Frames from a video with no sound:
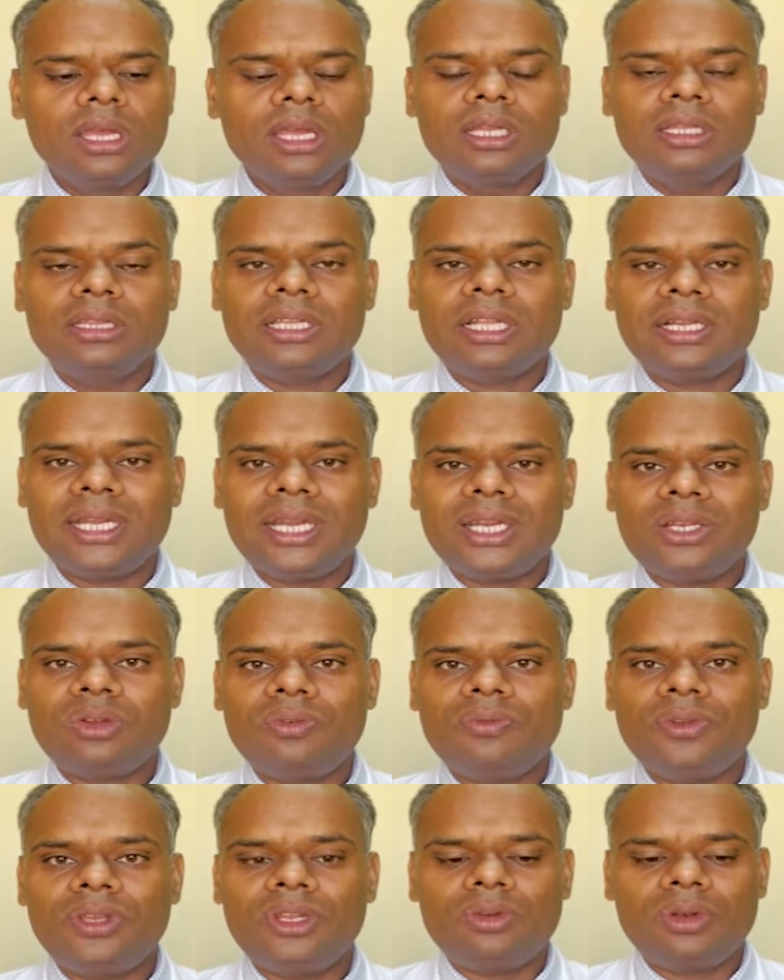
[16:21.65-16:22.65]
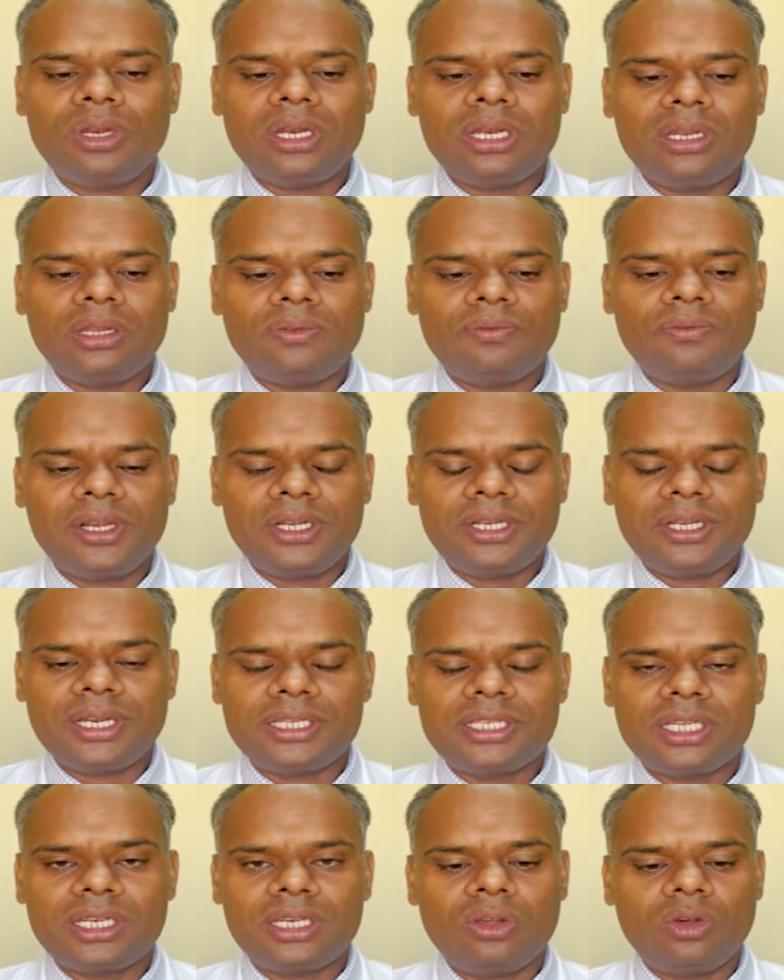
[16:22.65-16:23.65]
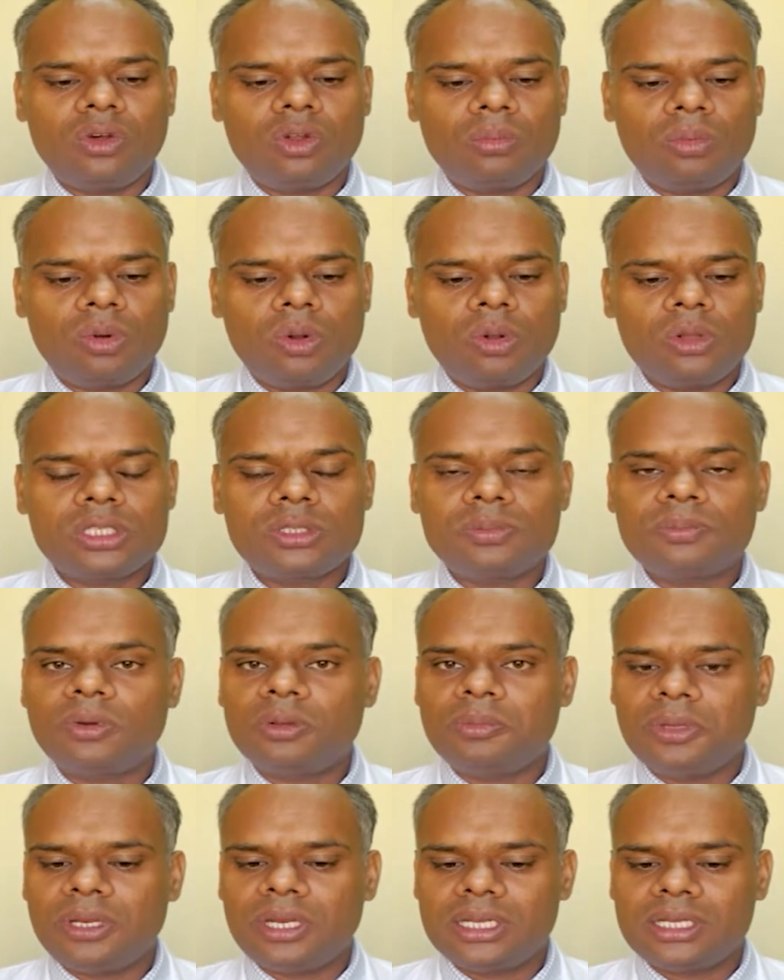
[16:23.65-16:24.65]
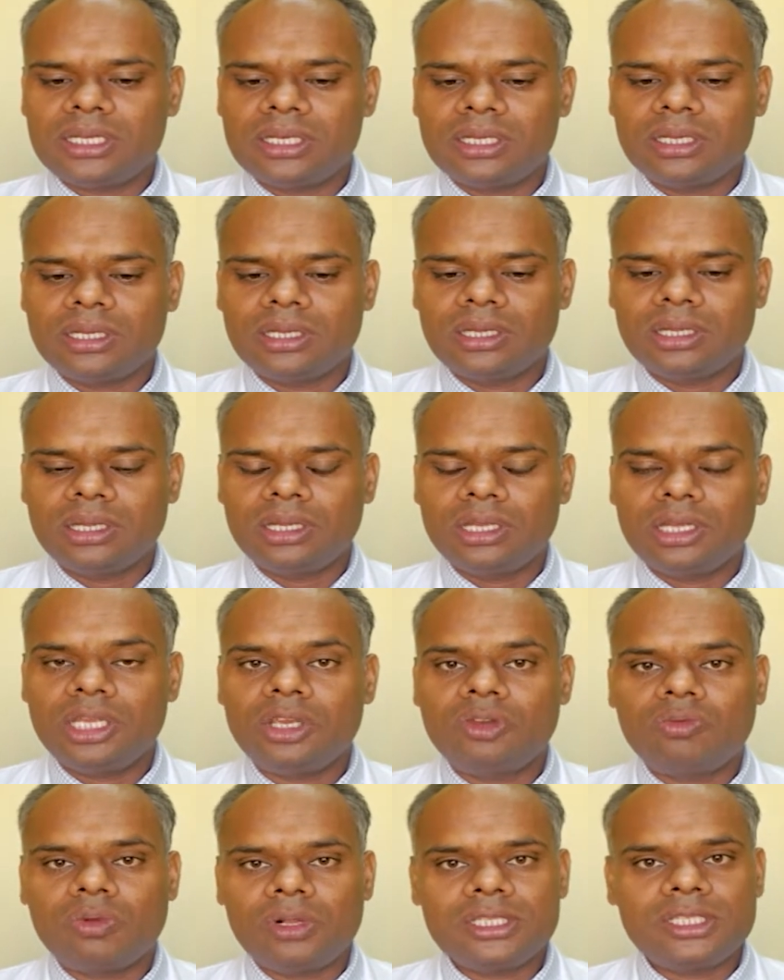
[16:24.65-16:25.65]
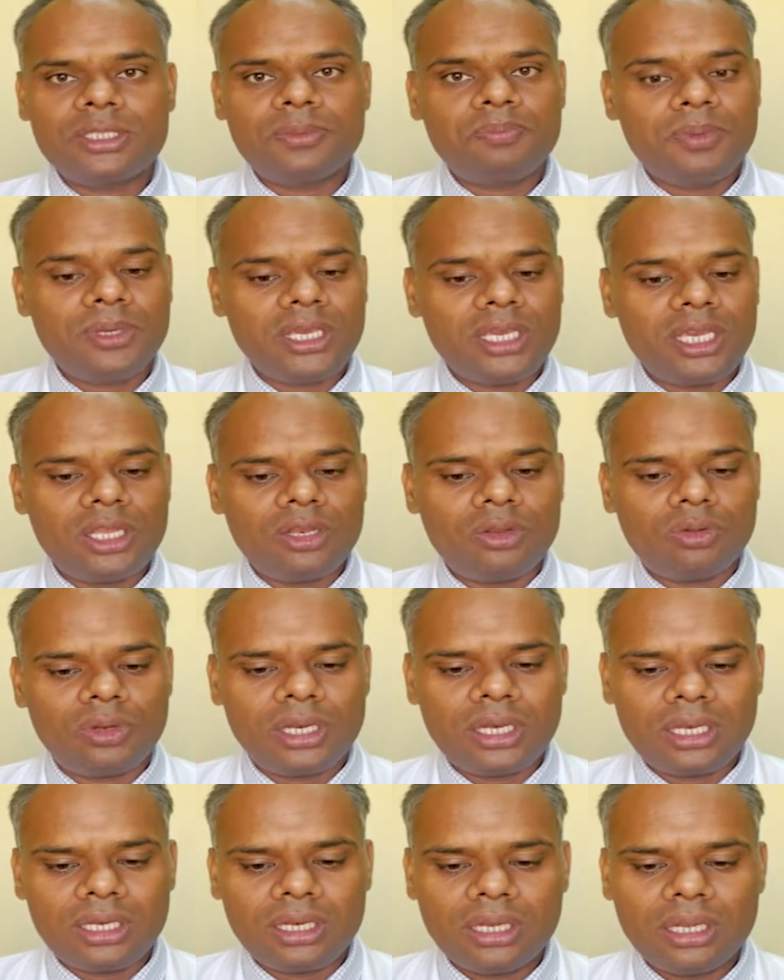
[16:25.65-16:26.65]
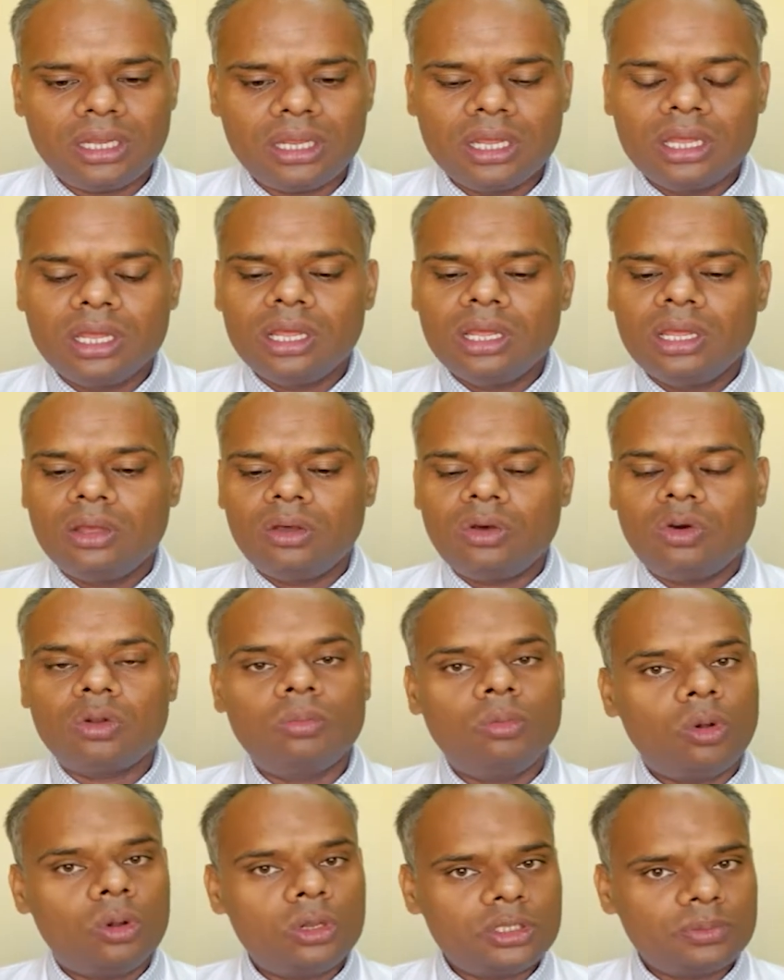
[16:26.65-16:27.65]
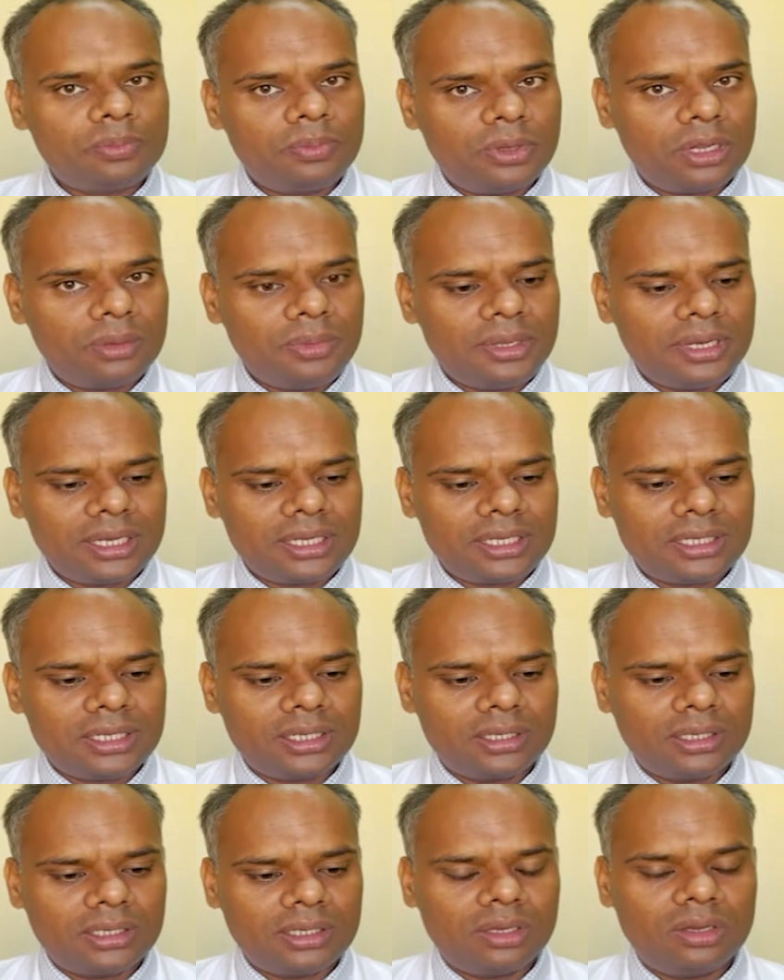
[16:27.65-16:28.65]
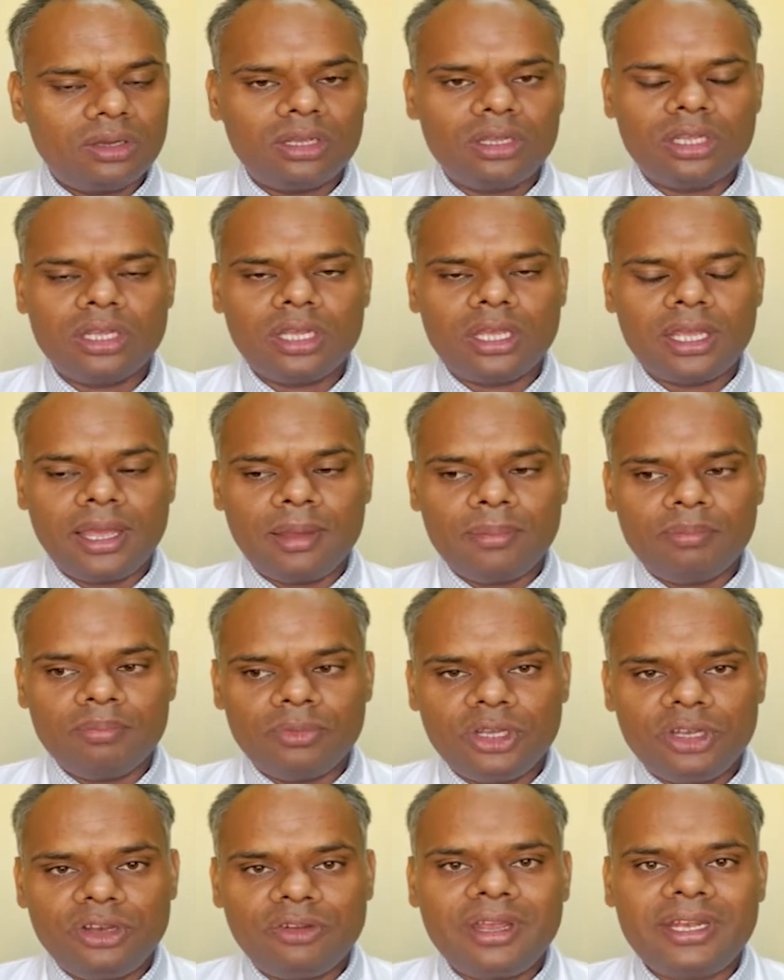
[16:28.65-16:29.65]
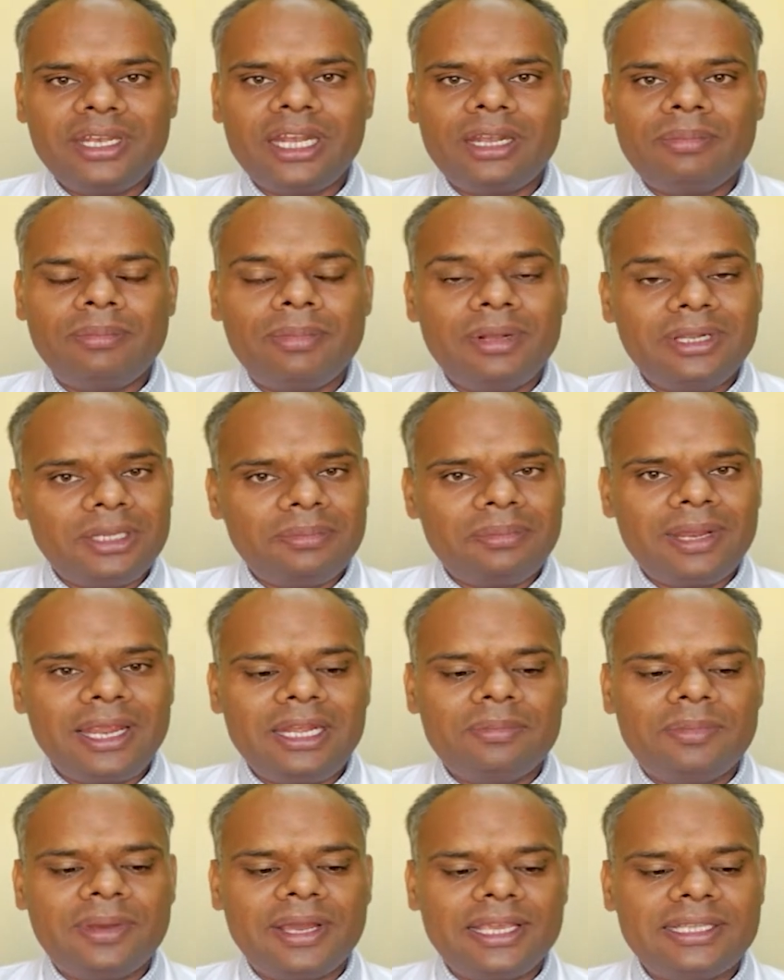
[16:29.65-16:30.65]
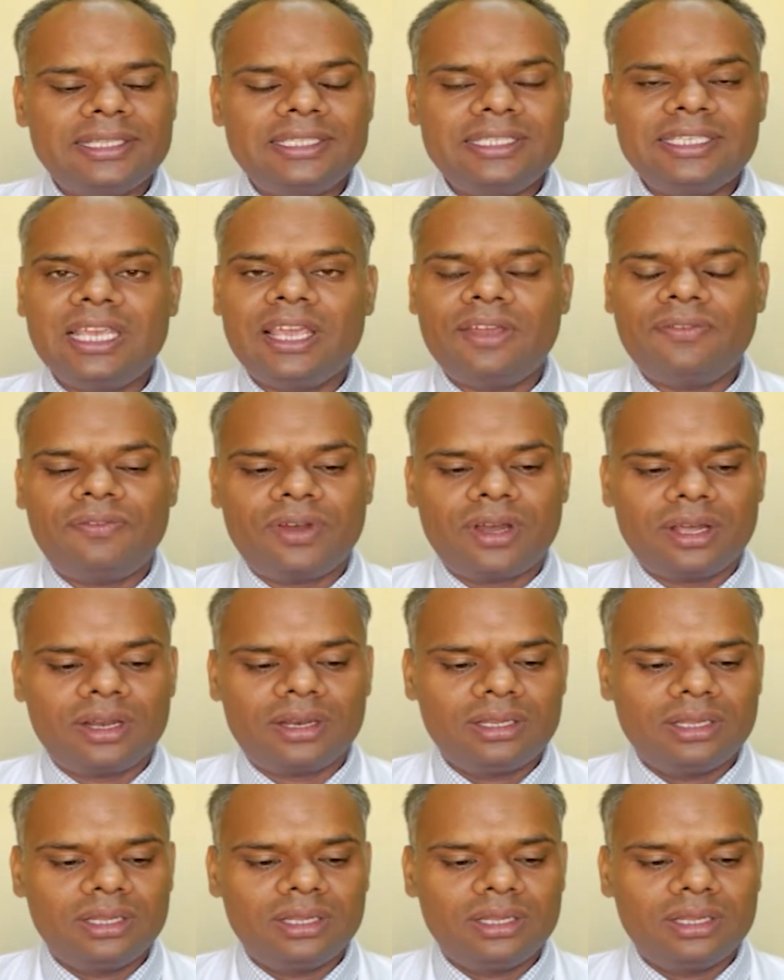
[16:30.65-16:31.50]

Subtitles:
The rate of inulin filtration or moles per minute equals P inulin or moles per minute multiplied by GFR,